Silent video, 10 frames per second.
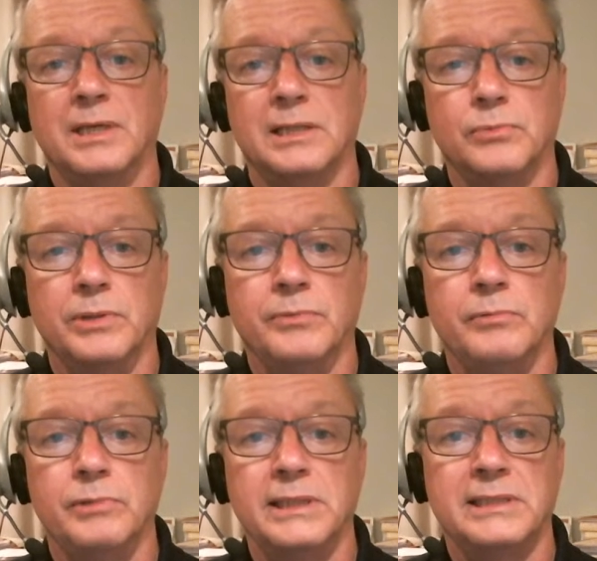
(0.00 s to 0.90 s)
because when we
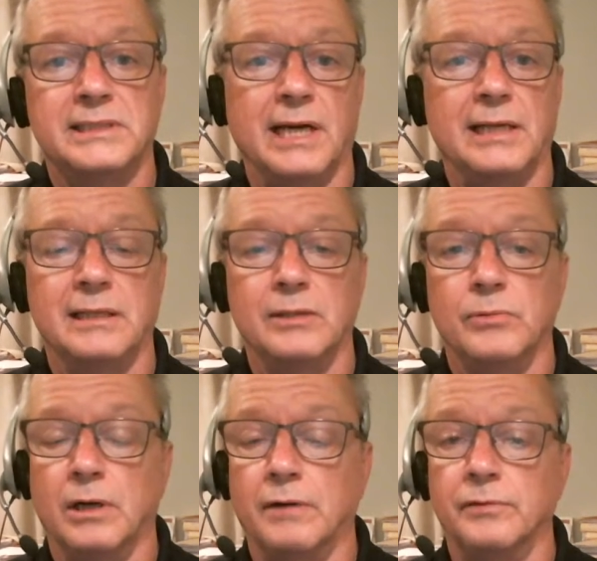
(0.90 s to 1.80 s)
read silently,
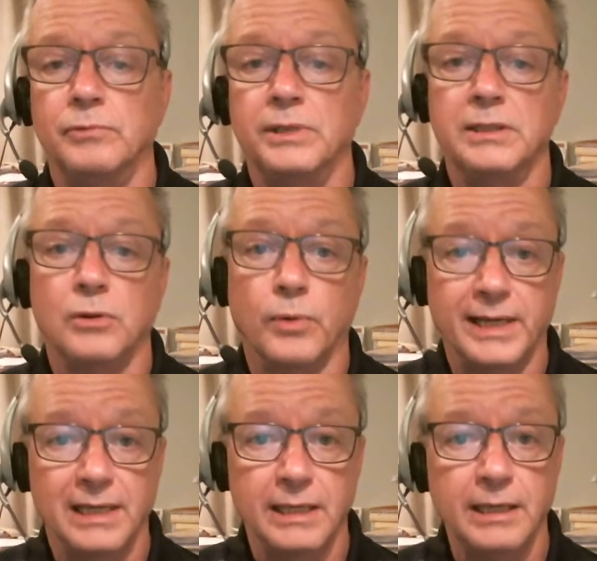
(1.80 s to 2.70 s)
we often read
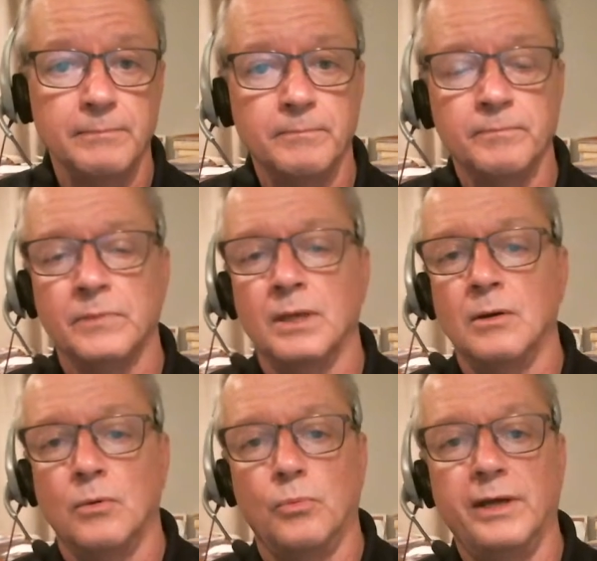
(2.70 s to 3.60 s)
quickly.
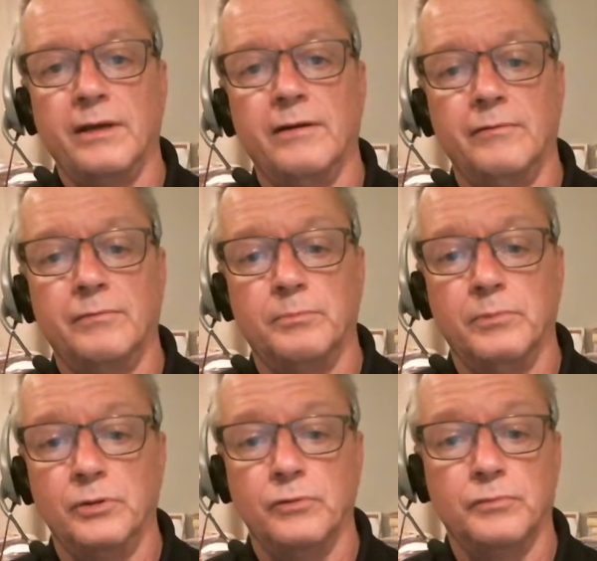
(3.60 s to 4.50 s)

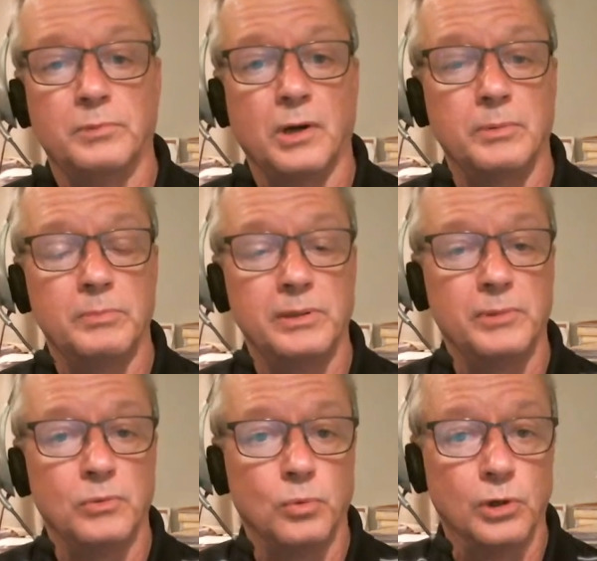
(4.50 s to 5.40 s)
You've probably
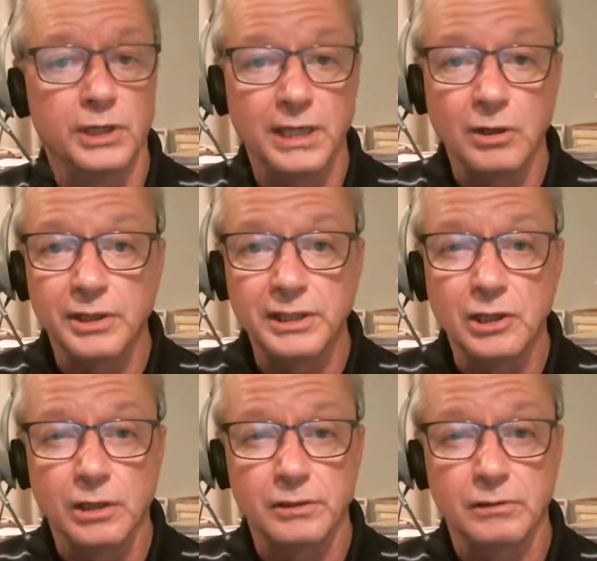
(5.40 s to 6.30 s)
been working on
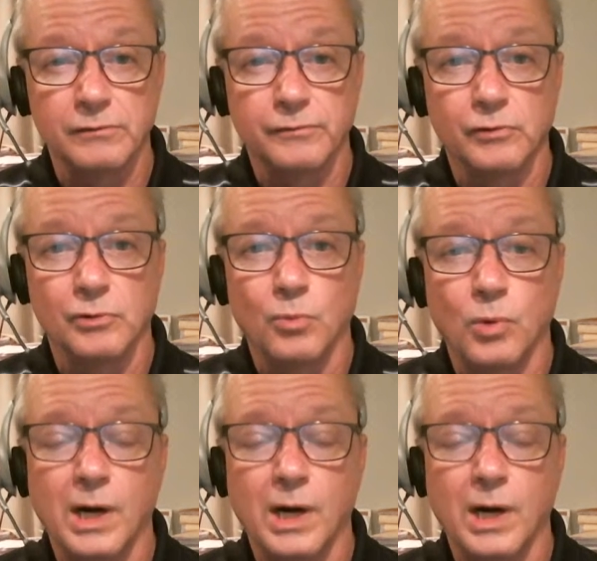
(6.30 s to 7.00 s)
the article for a